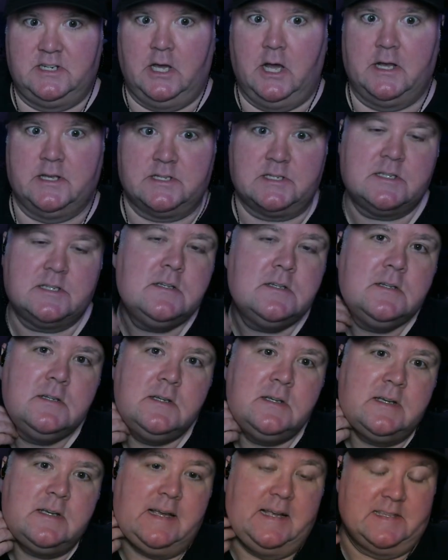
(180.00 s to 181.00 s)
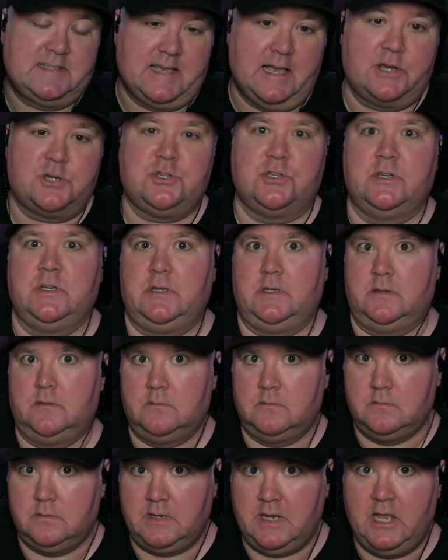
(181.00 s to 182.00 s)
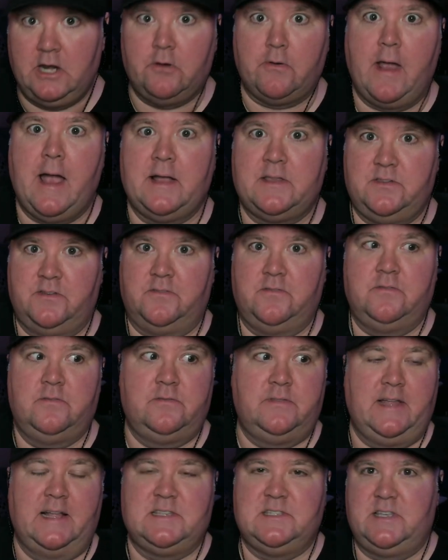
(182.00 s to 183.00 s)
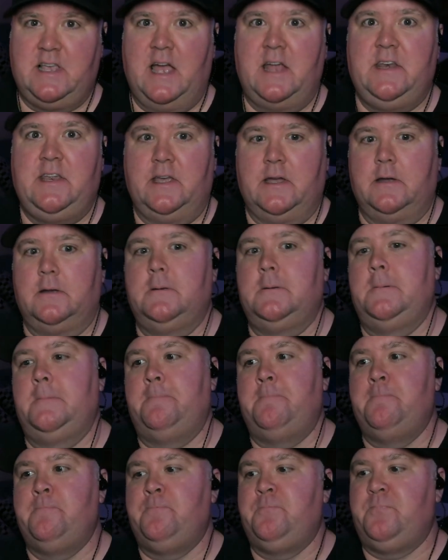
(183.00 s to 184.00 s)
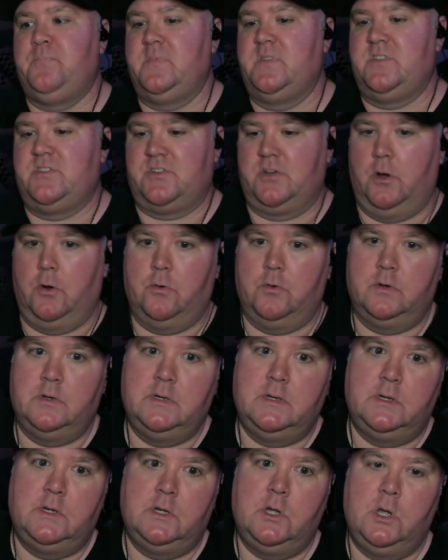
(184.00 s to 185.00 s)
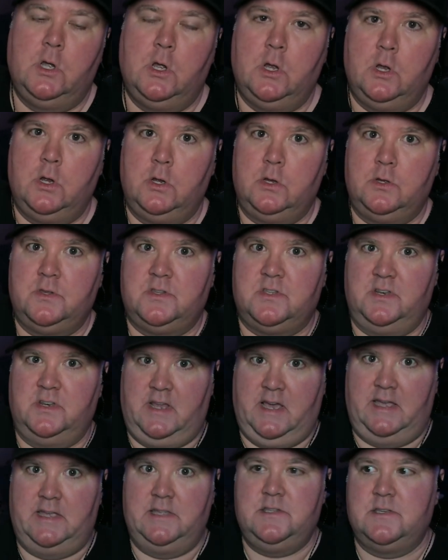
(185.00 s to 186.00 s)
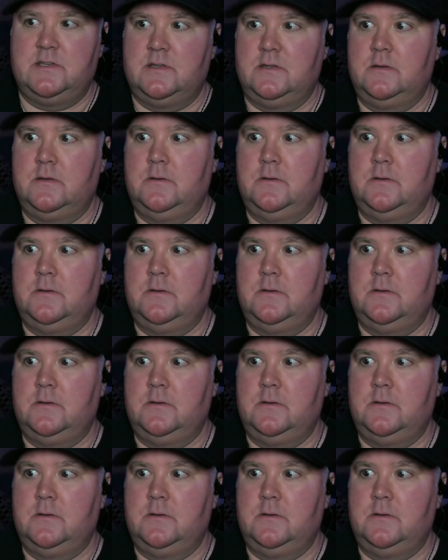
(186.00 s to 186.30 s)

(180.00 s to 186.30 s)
us. It's actually interactive. That's the idea. So tonight,